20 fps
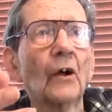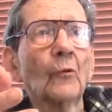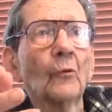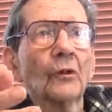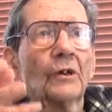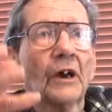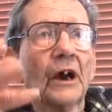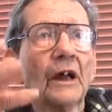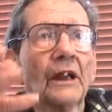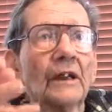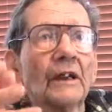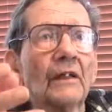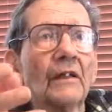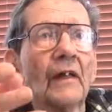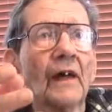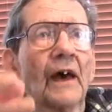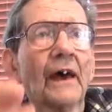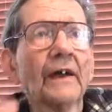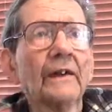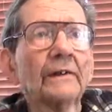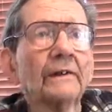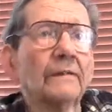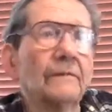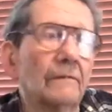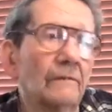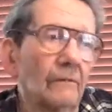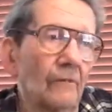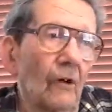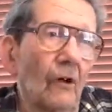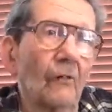We got into that
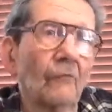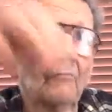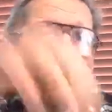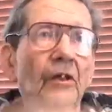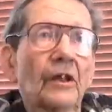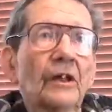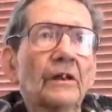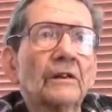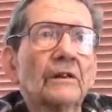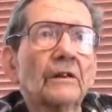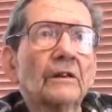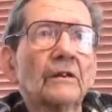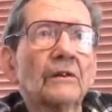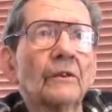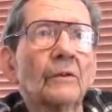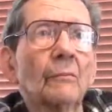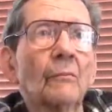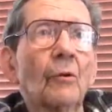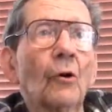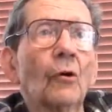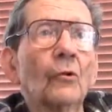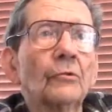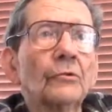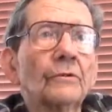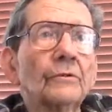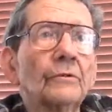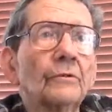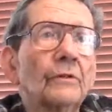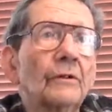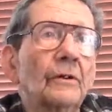and go off the end of the boat
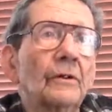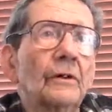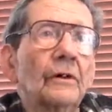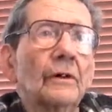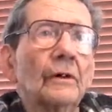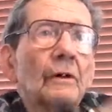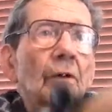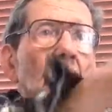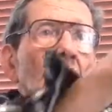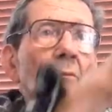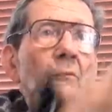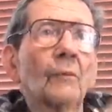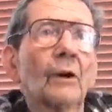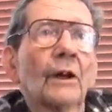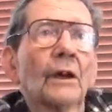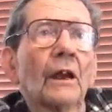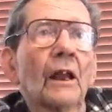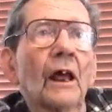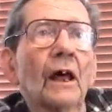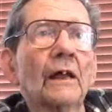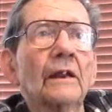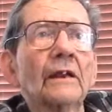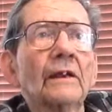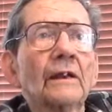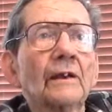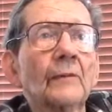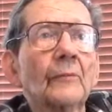and made a landing.